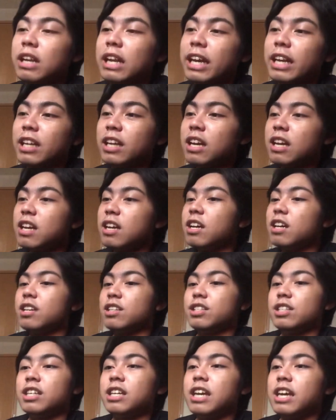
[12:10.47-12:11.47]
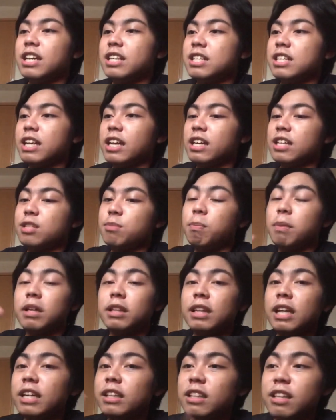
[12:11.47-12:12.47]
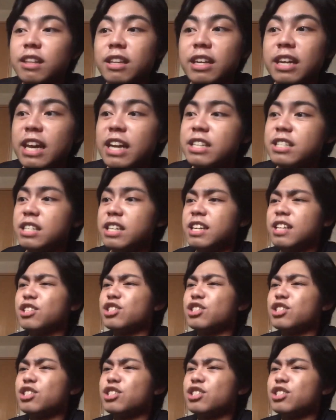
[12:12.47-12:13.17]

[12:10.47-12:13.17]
Like, she gets like a spotlight in the dancing.